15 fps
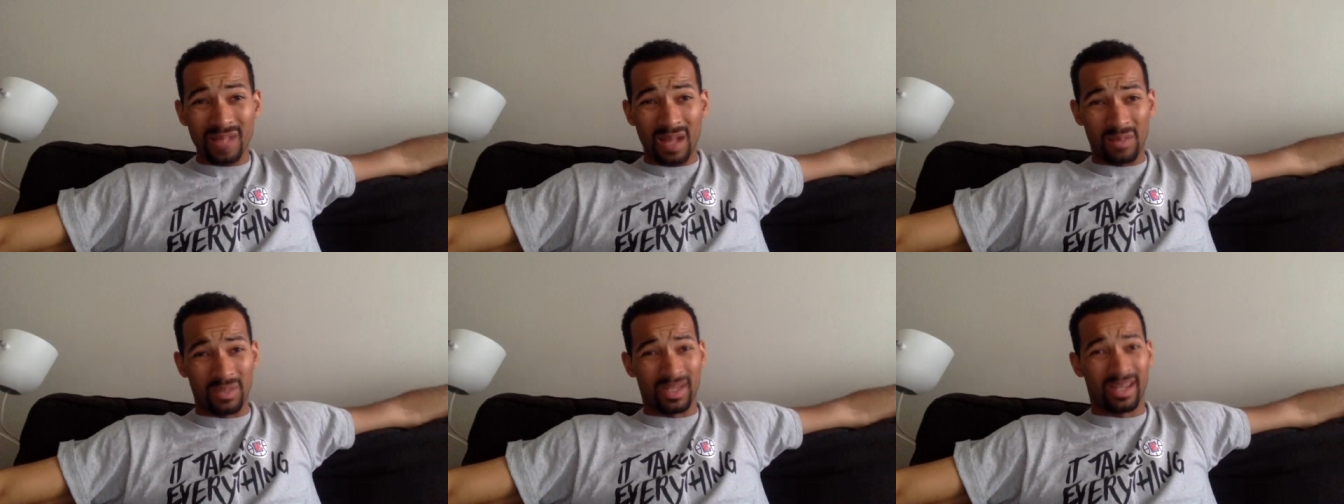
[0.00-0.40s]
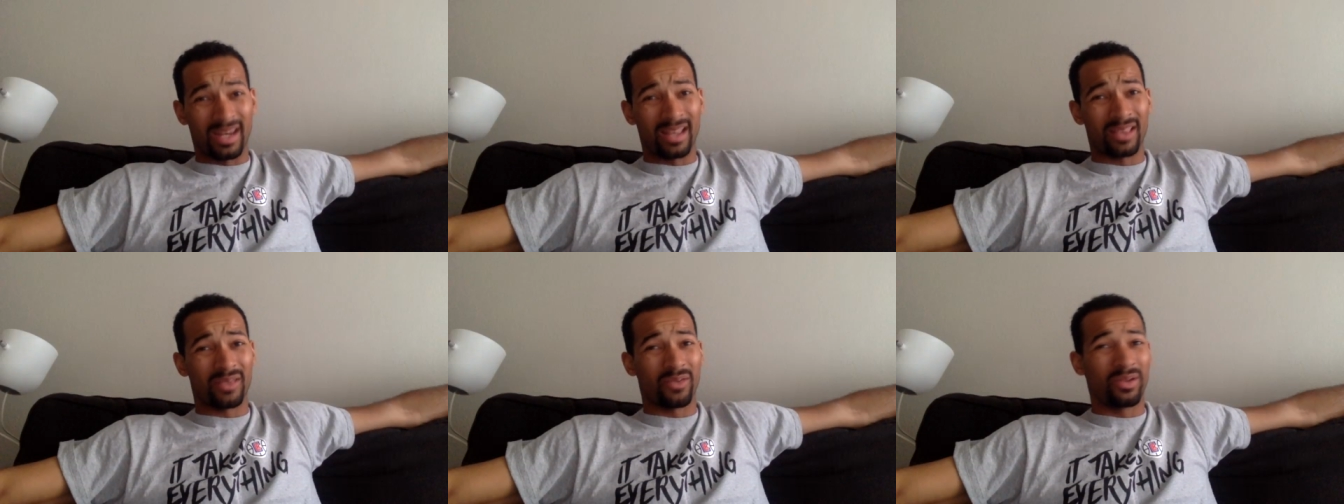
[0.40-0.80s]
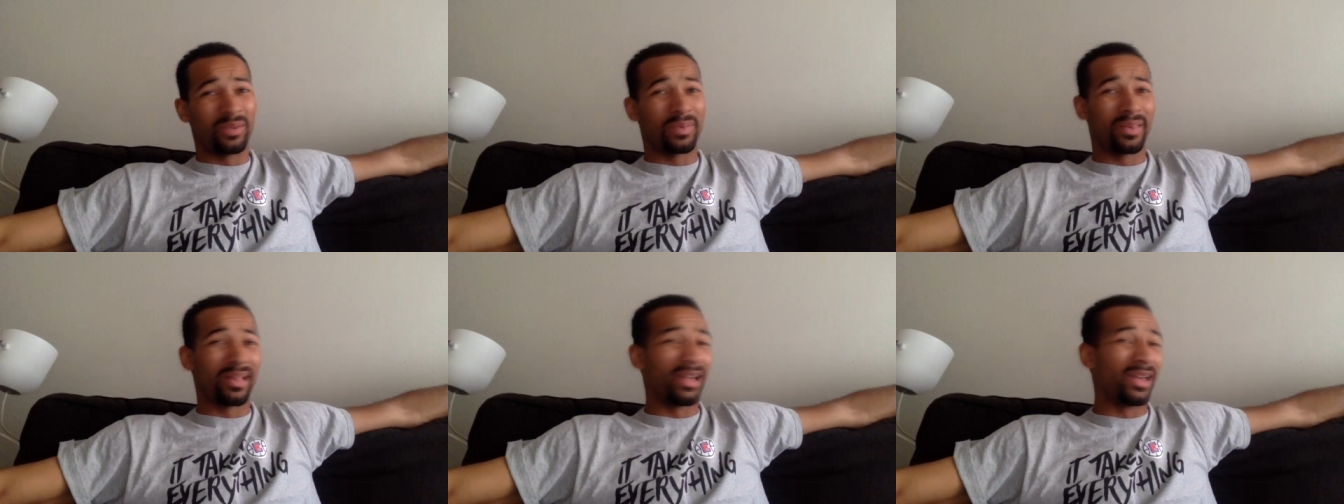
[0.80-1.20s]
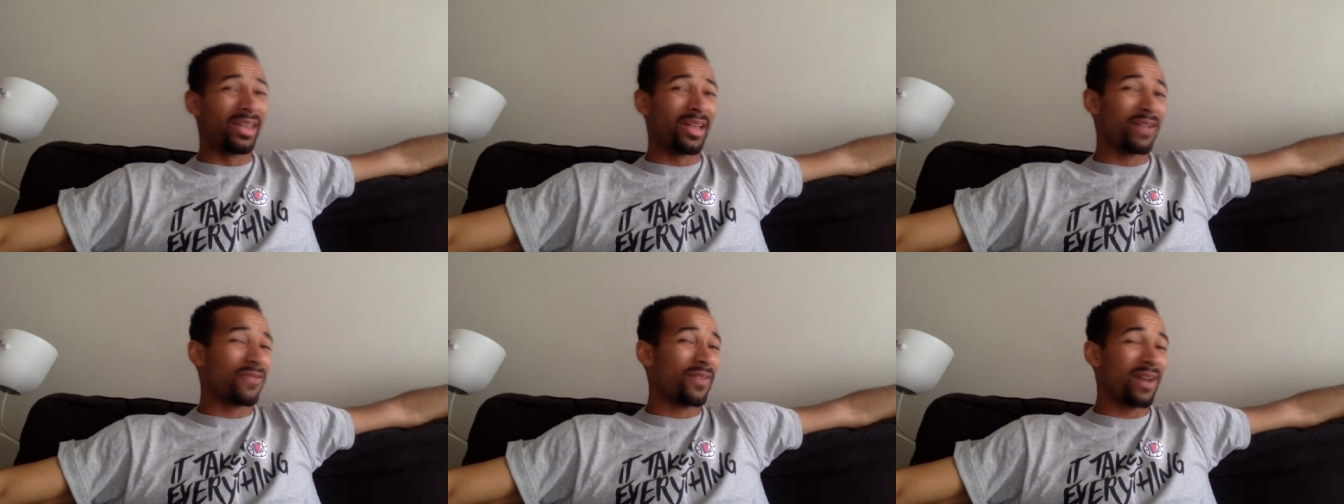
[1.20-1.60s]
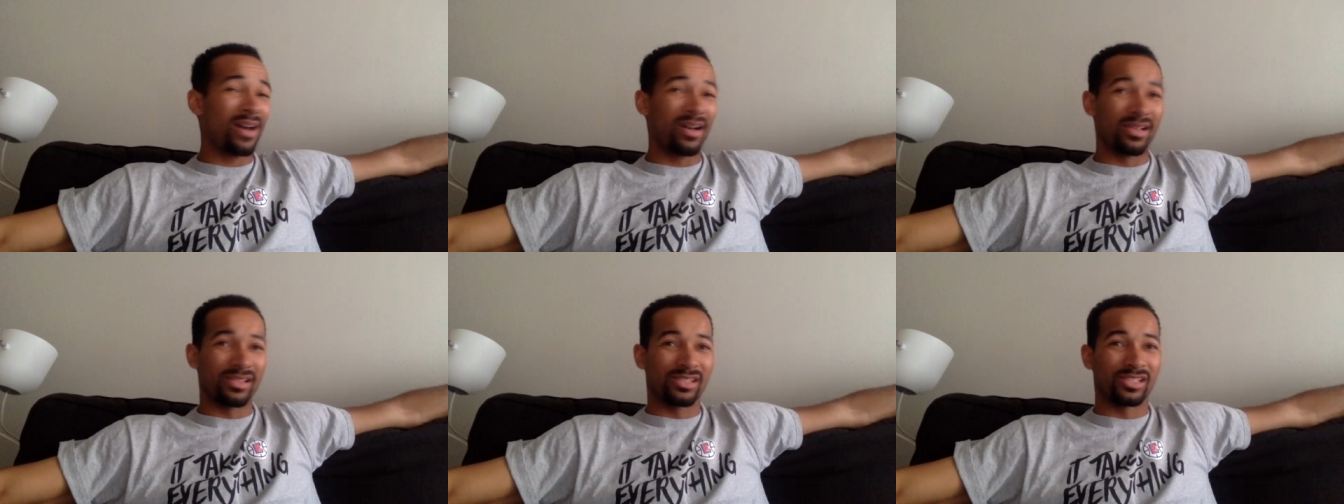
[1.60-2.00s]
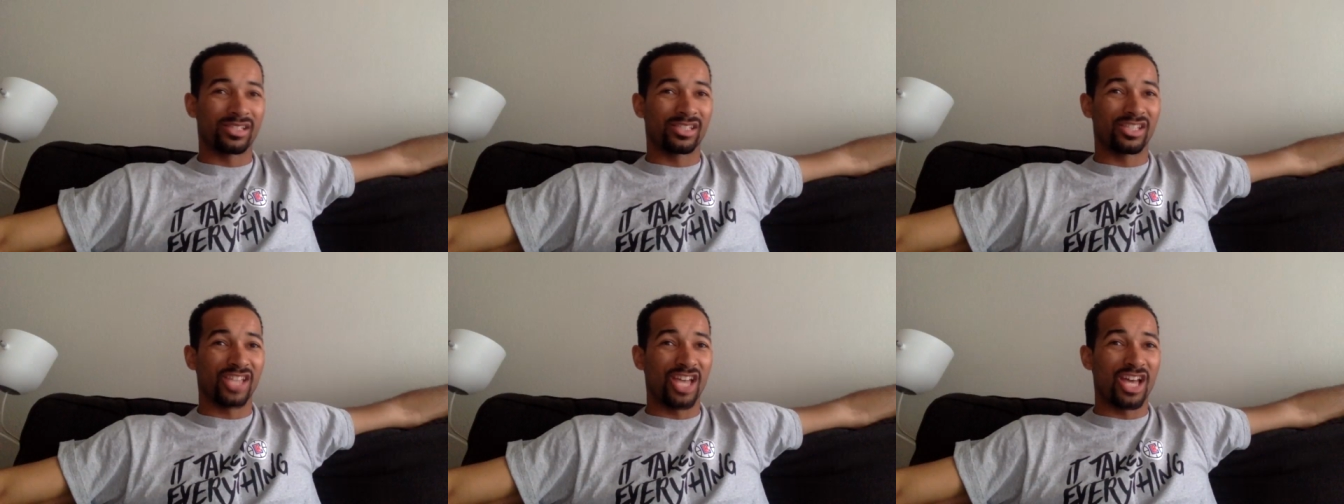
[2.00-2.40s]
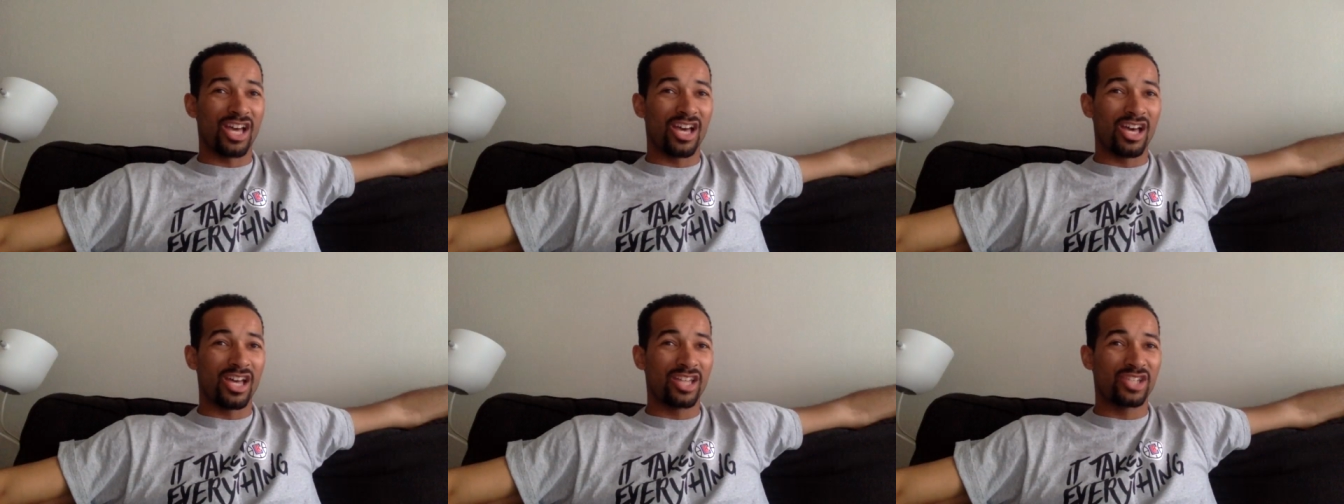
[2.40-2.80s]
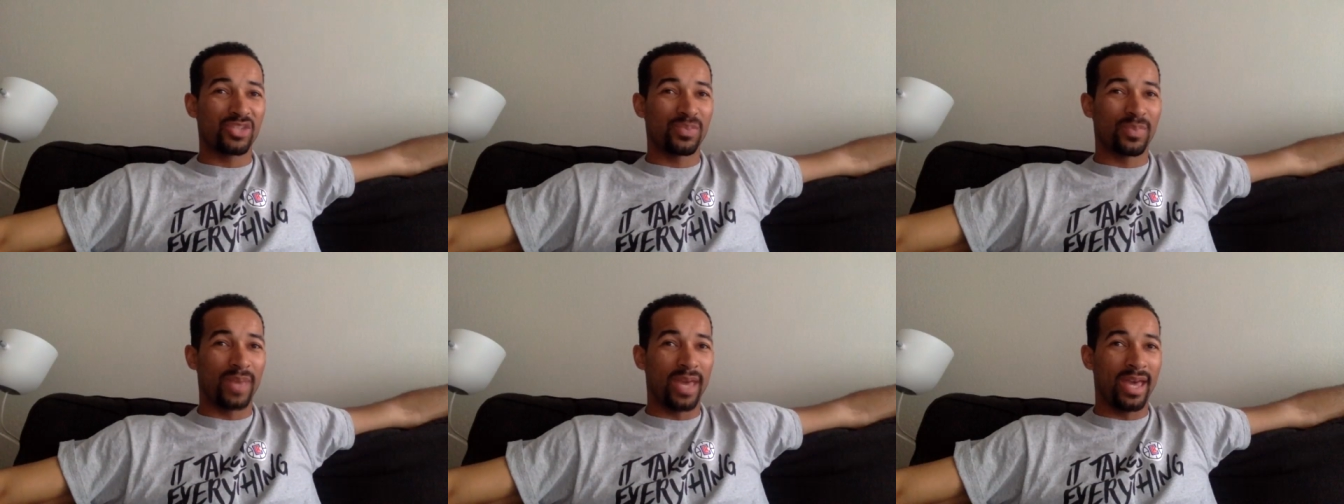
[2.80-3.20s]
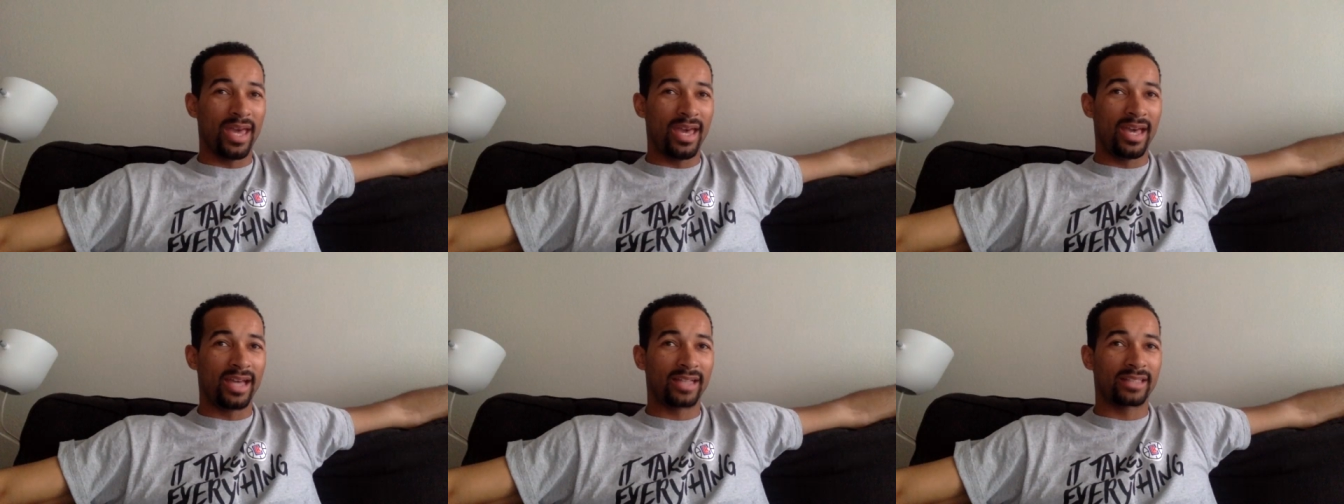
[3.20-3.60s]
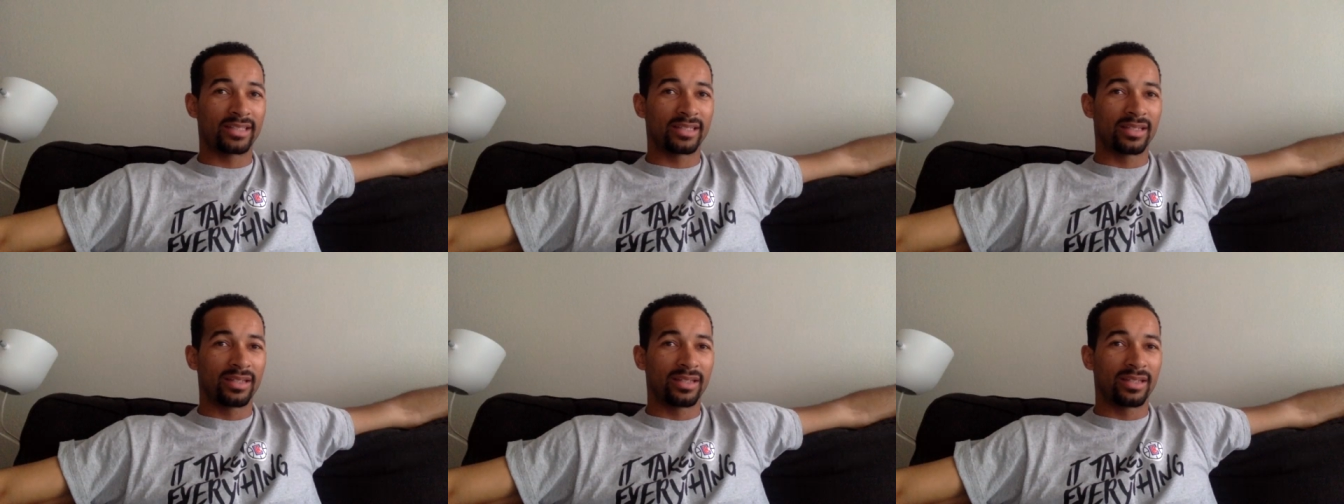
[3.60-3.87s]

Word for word: I'm looking at the replay. That foul is suspect.